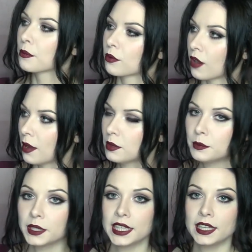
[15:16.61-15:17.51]

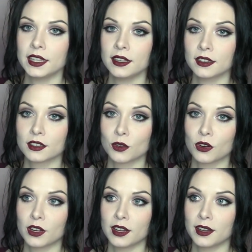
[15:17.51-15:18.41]
Probably
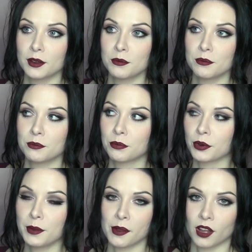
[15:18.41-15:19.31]
Laura
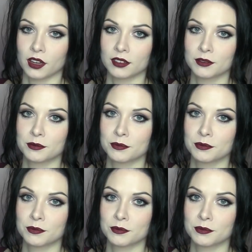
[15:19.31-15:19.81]
Prepon,